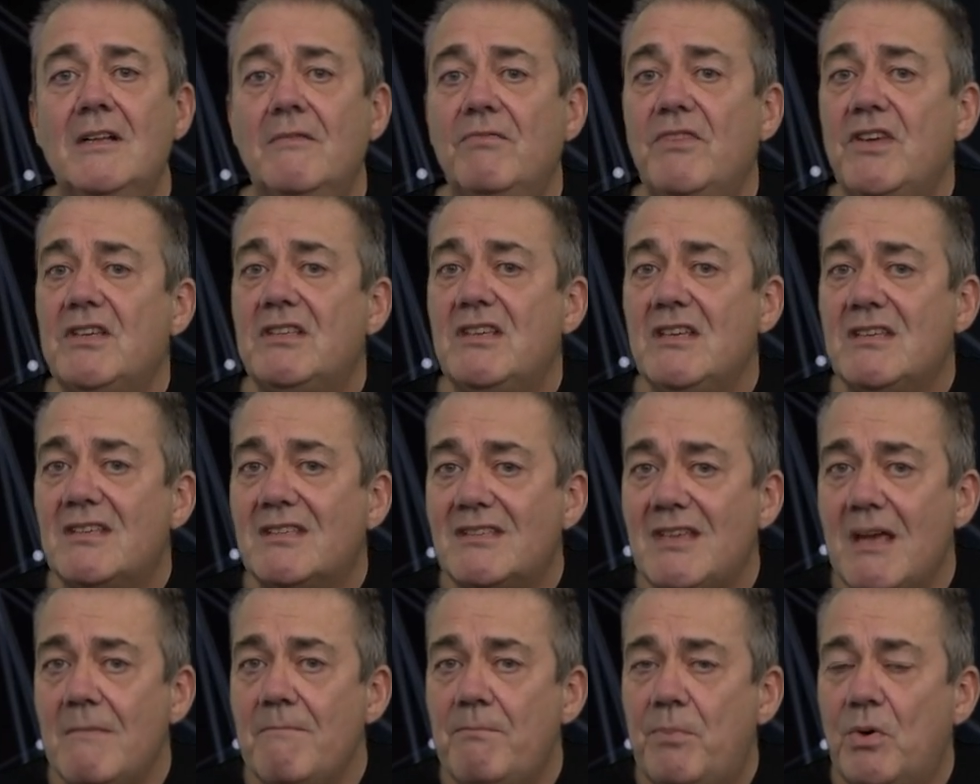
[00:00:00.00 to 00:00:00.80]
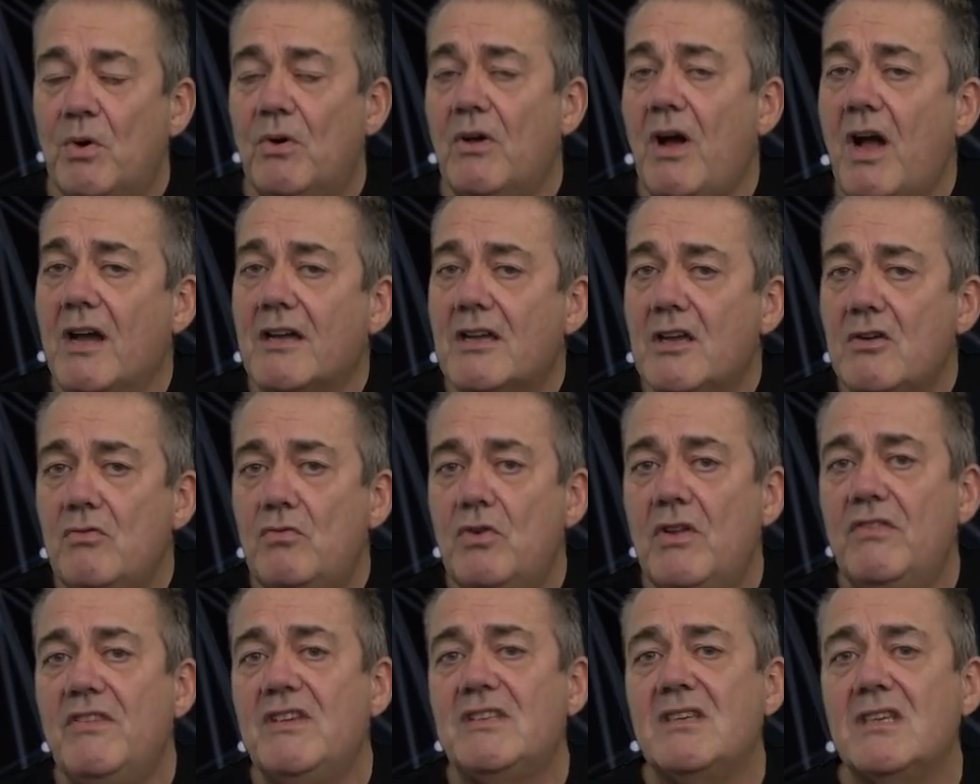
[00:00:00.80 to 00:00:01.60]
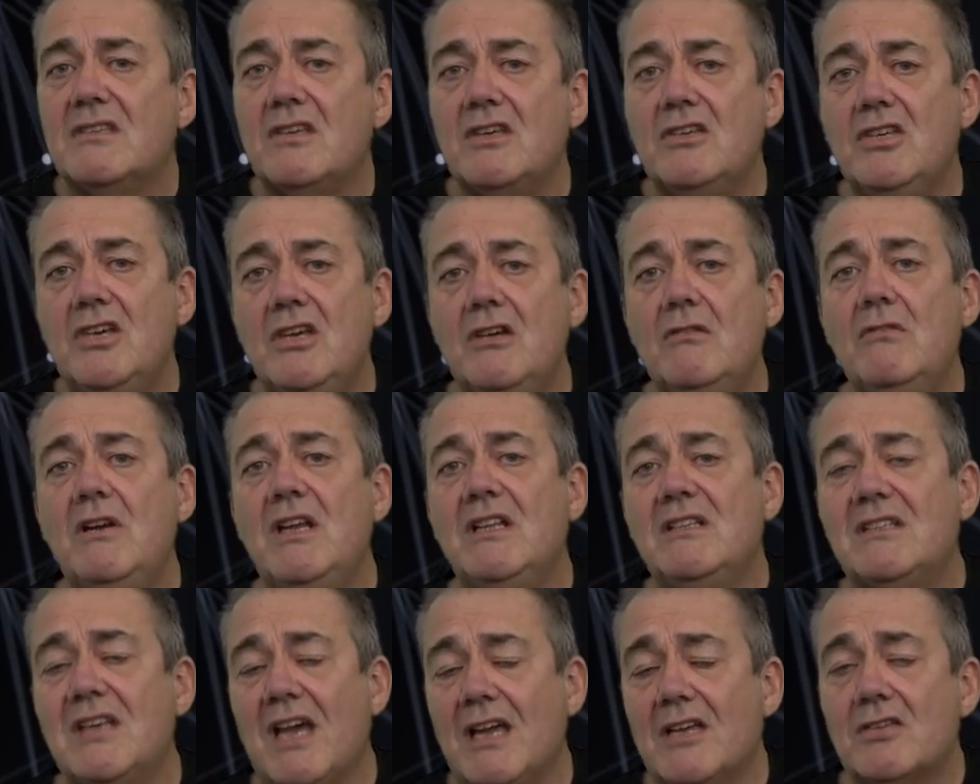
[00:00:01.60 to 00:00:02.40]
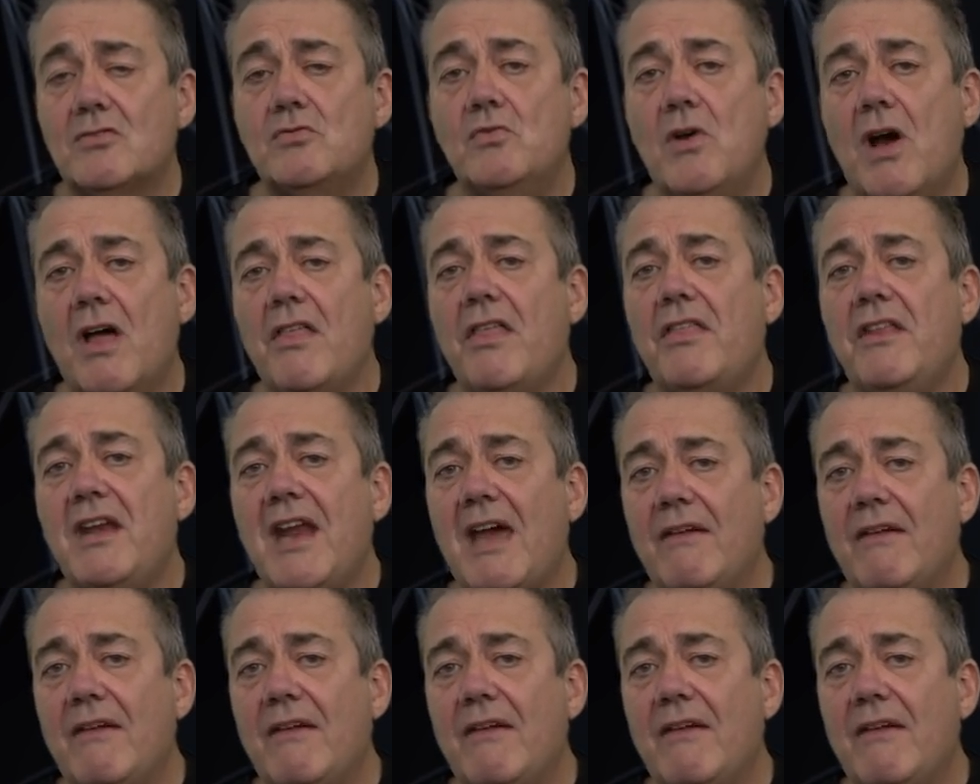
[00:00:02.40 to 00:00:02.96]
This is simple. I can run this as a unit test rather than